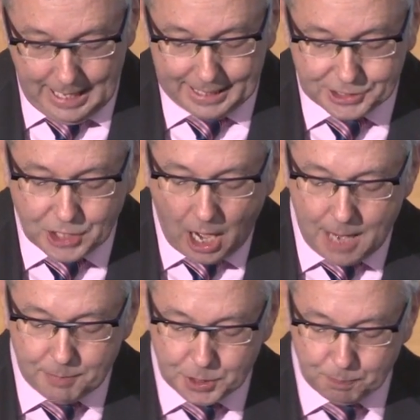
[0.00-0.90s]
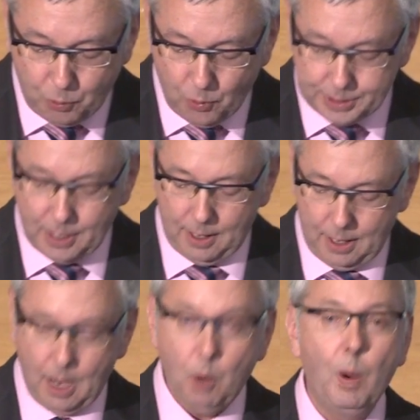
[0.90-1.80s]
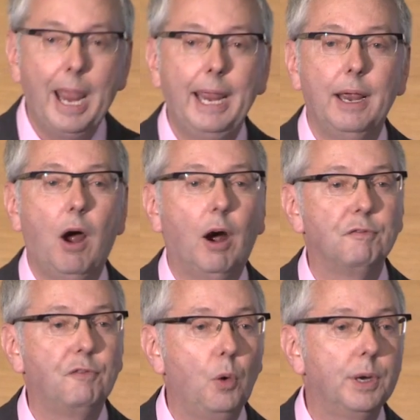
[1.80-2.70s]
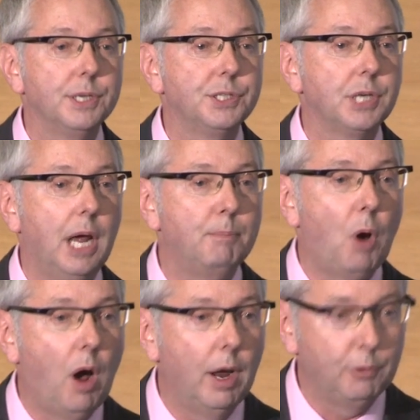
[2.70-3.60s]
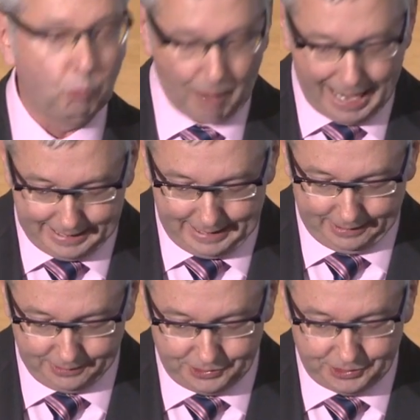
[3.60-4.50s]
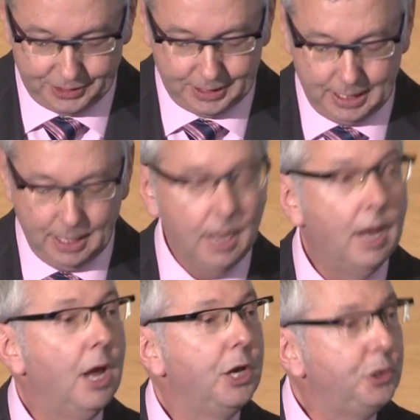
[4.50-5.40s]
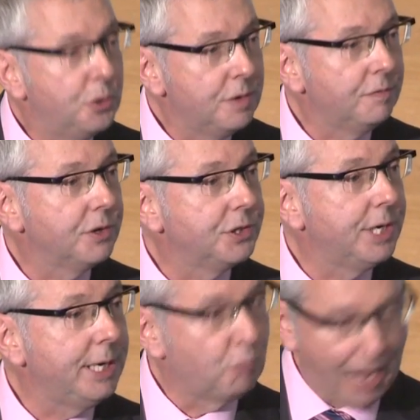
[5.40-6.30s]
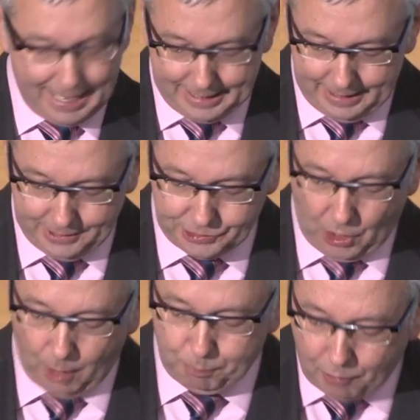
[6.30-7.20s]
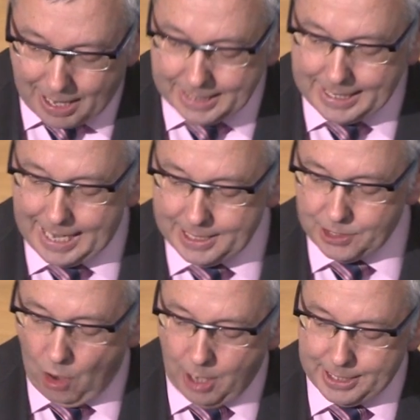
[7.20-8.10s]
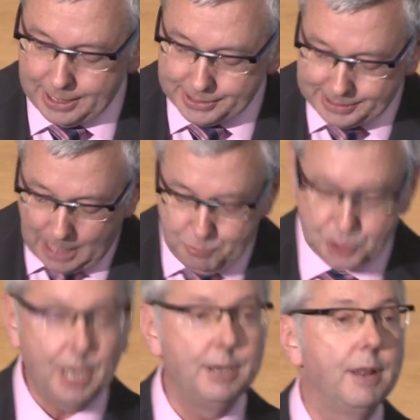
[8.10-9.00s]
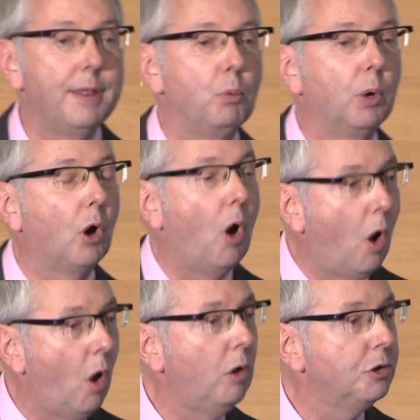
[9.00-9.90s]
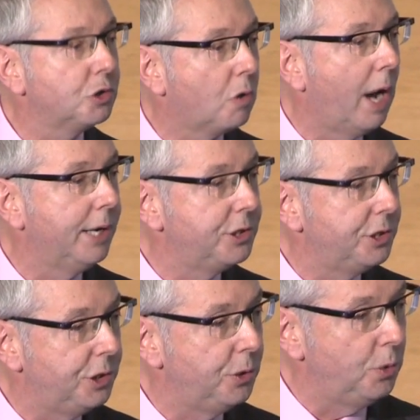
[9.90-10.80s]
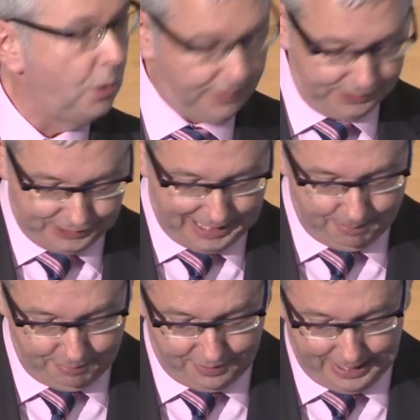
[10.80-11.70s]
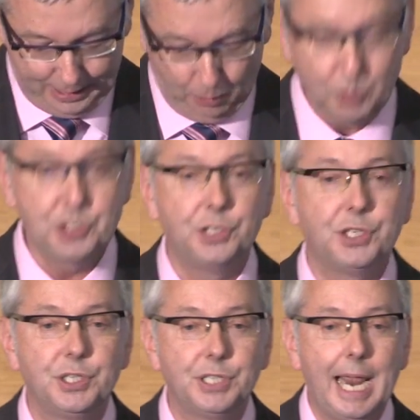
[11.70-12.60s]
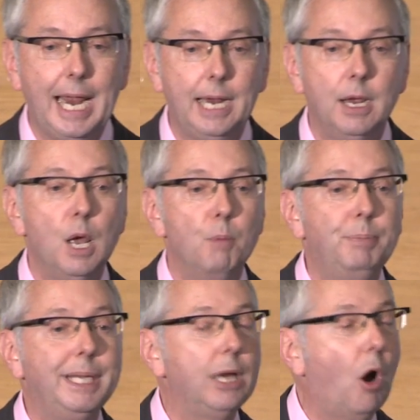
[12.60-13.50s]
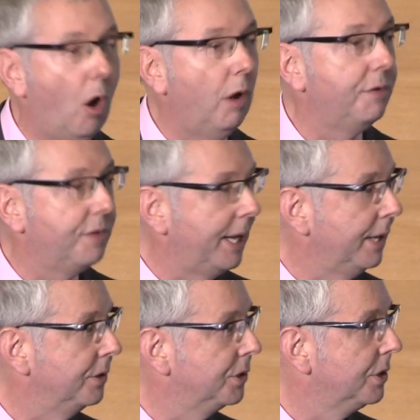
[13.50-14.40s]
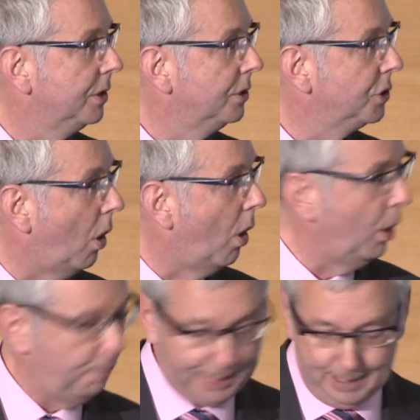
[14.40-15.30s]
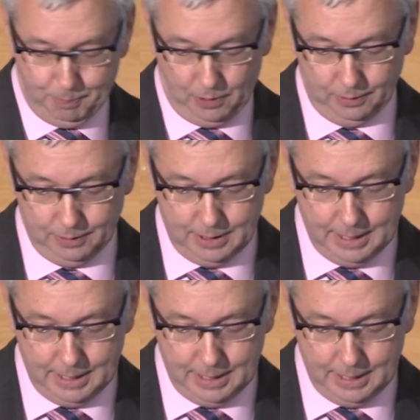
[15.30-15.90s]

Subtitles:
It's time to put away our focus upon rankings. University rankings are predicated on an assumption that we're all trying to do the same thing, which is to say, be all things to all people.